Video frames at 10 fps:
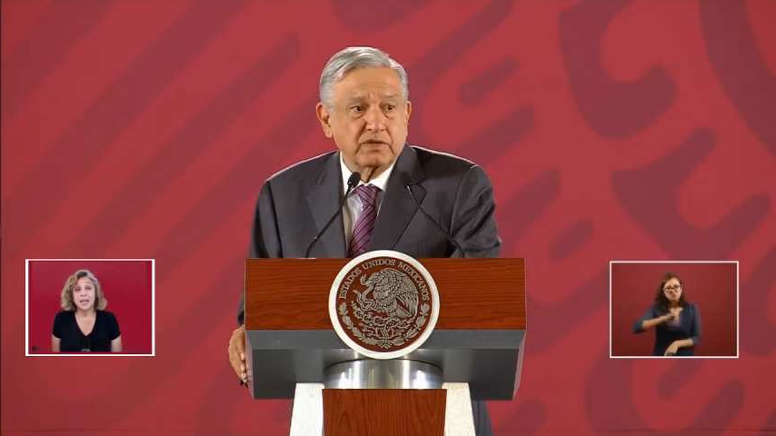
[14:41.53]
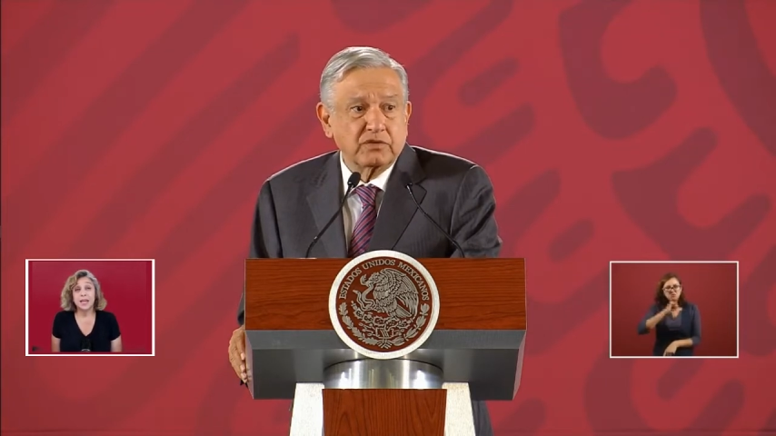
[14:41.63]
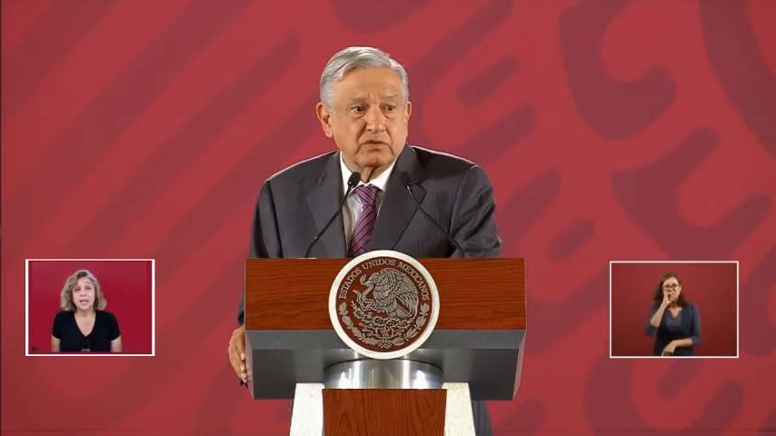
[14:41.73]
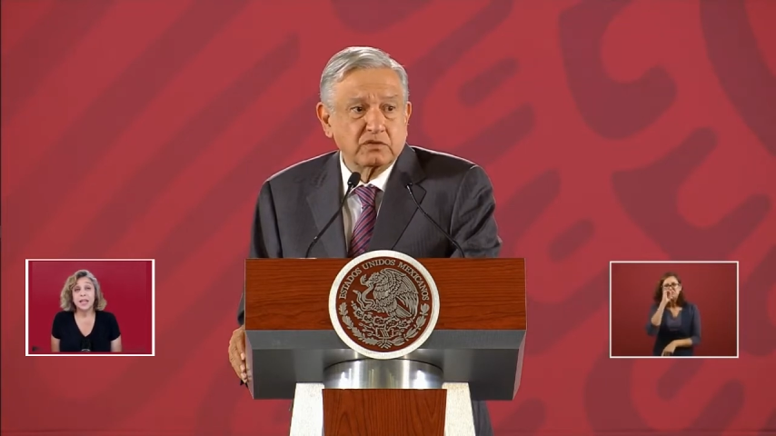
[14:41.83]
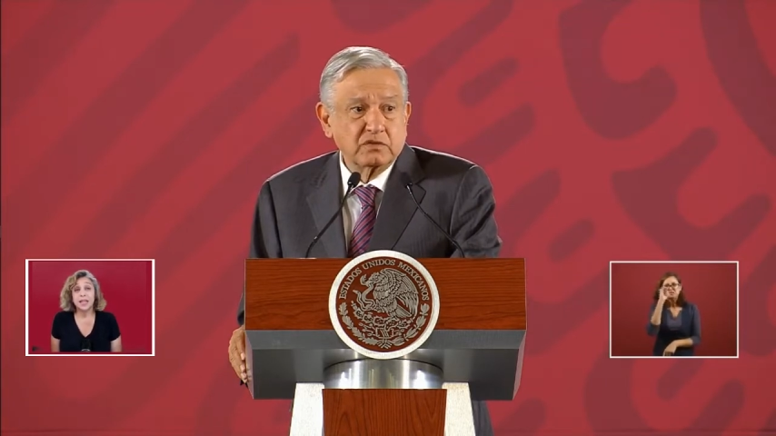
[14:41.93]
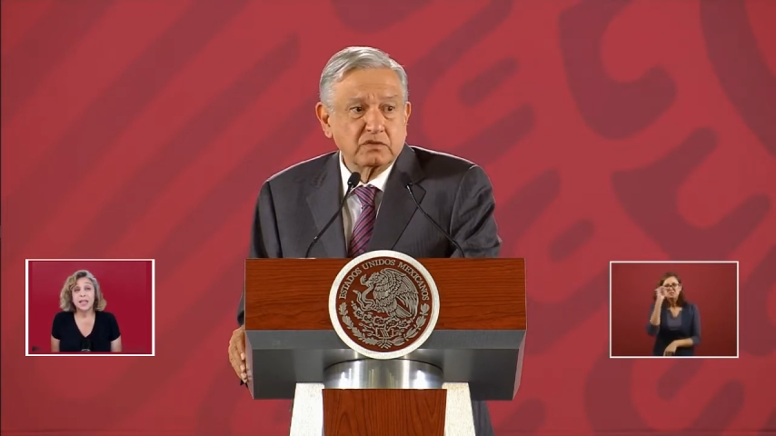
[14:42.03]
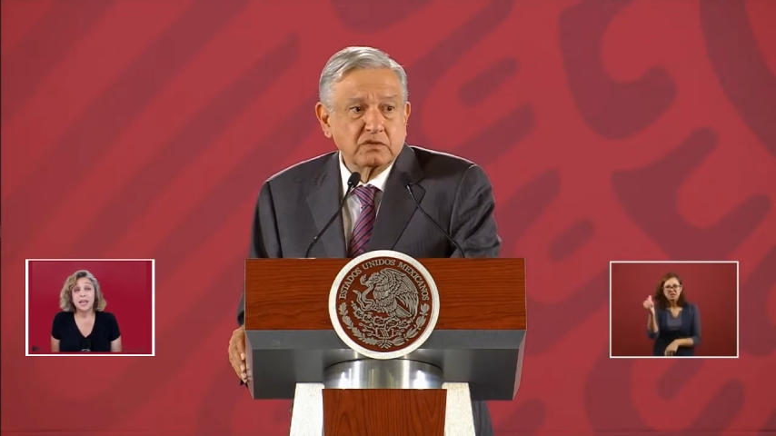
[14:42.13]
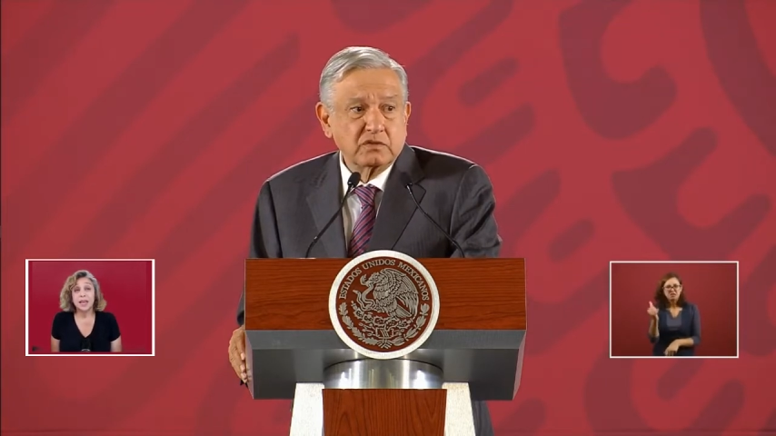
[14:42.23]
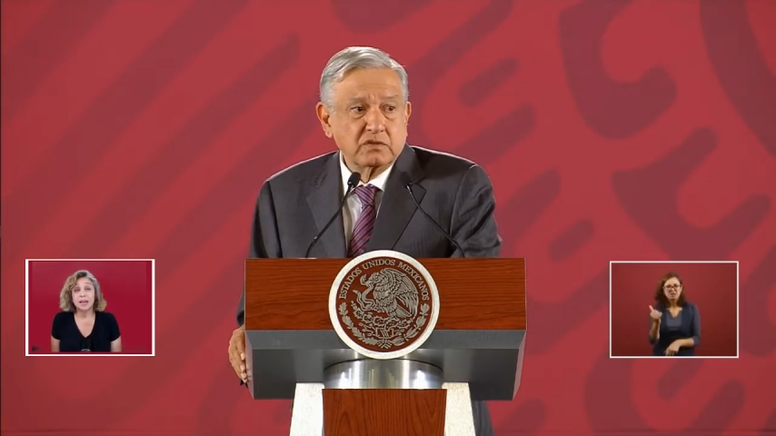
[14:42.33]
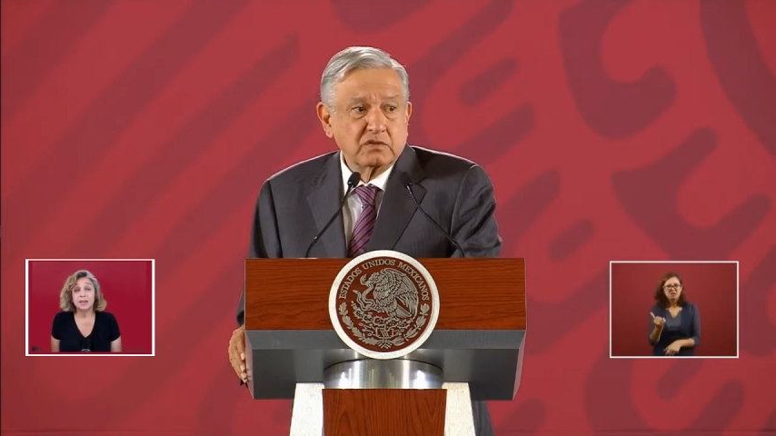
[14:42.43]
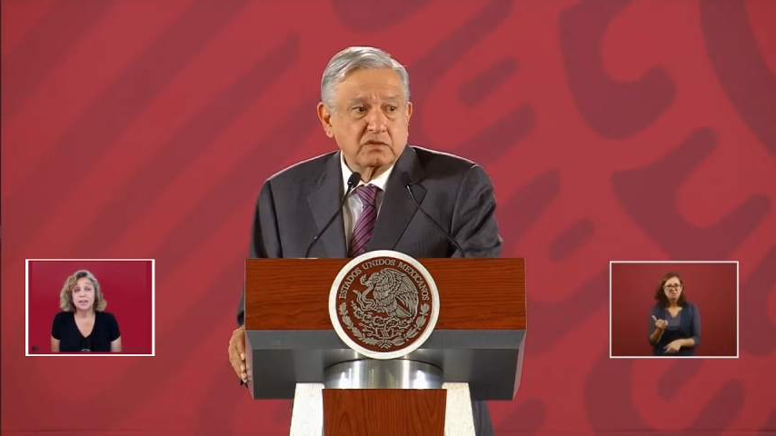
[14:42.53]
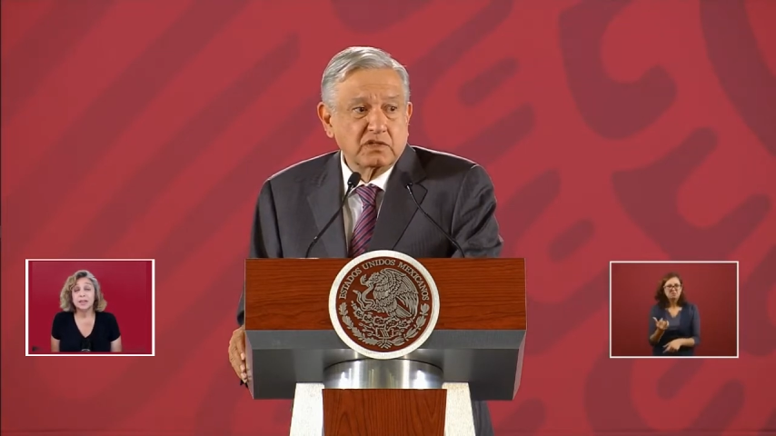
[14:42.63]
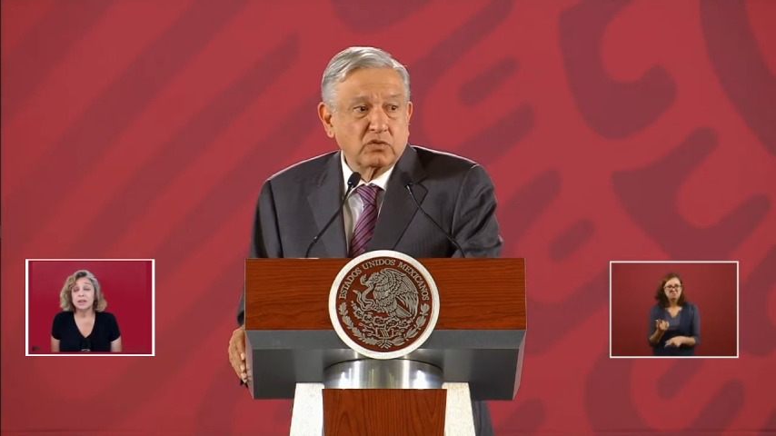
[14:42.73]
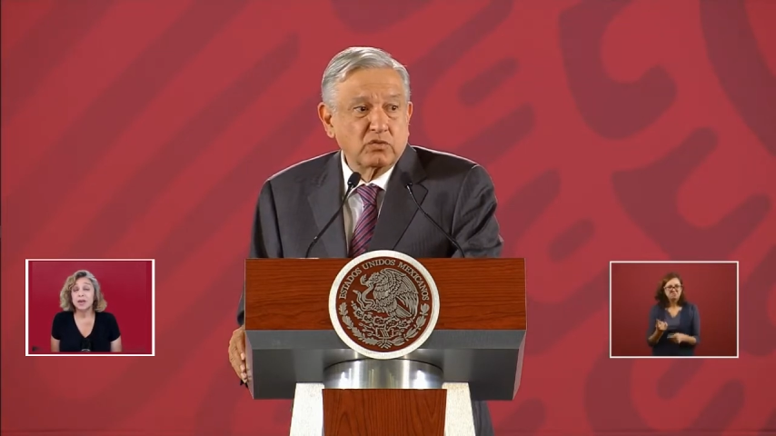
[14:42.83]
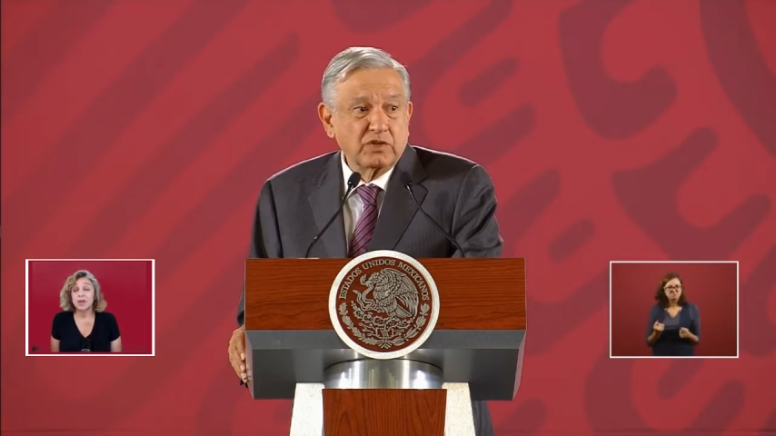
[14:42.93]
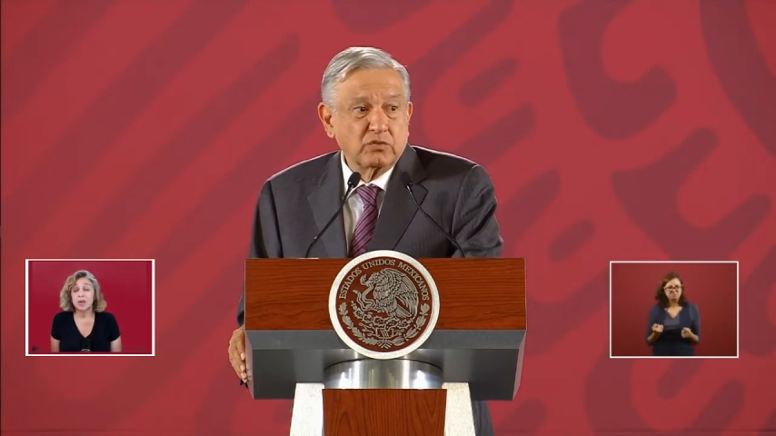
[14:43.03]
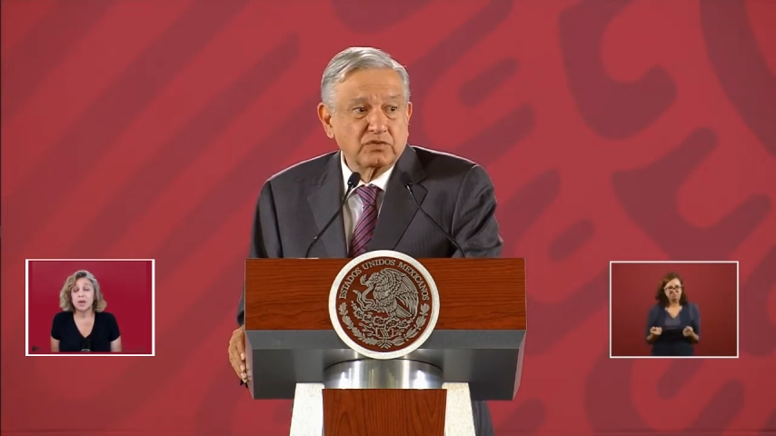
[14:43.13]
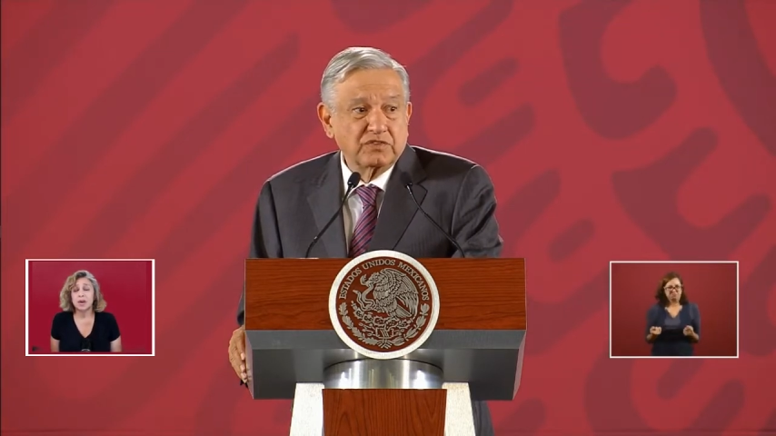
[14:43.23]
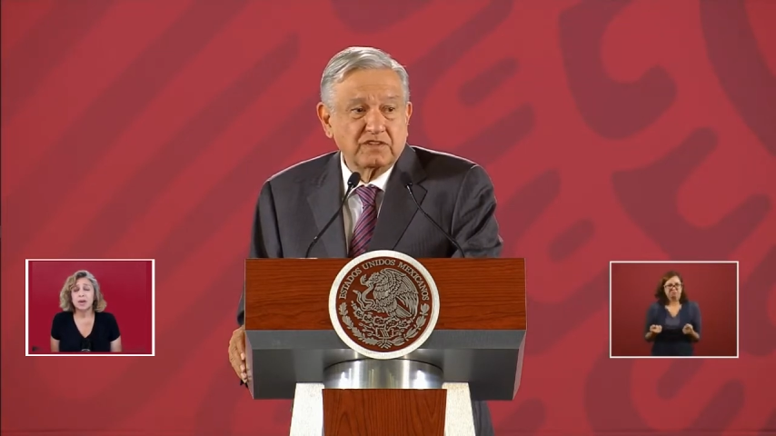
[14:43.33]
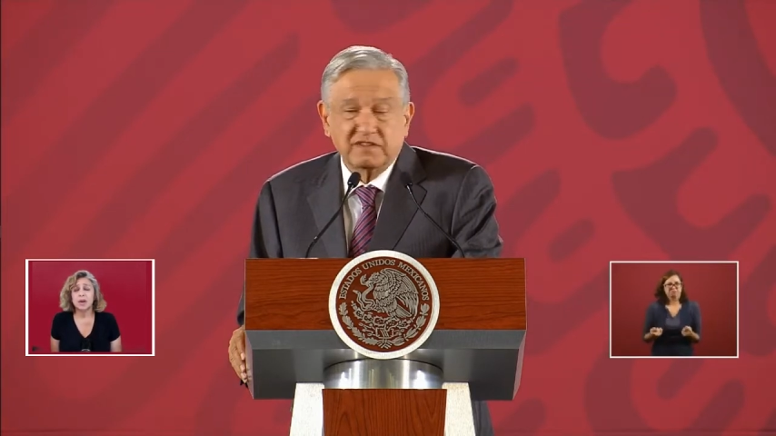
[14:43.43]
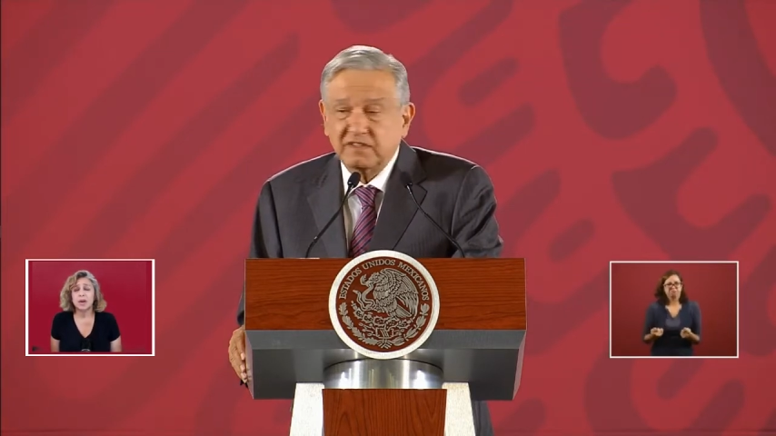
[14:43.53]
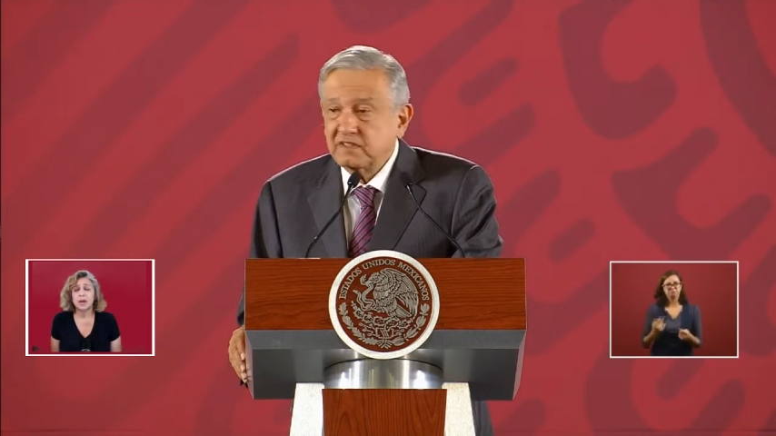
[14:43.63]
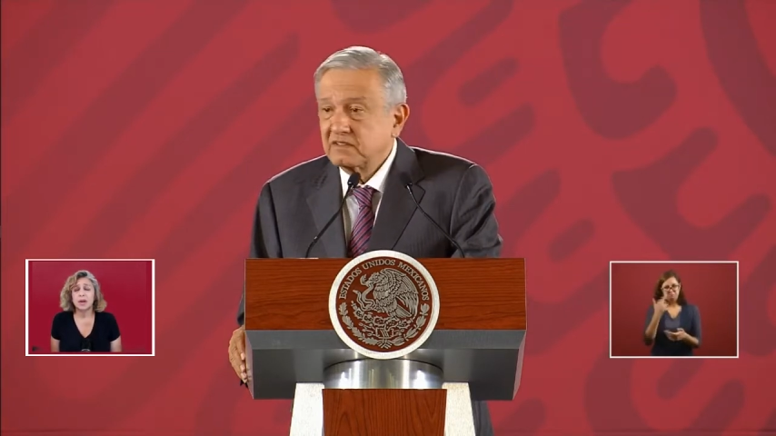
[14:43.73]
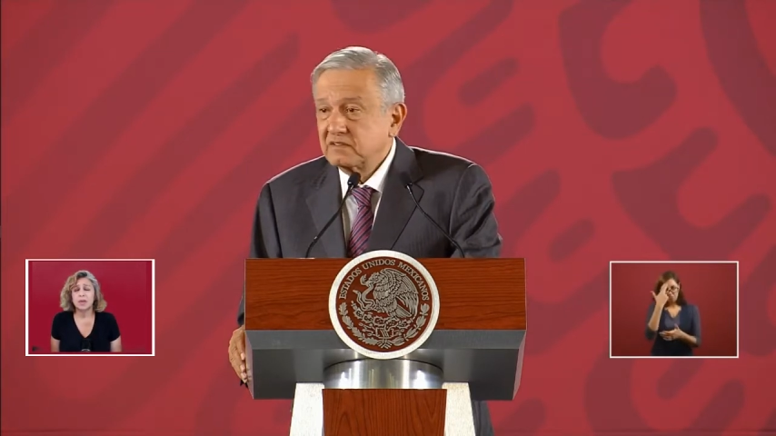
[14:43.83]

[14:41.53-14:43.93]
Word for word: illegal or uh,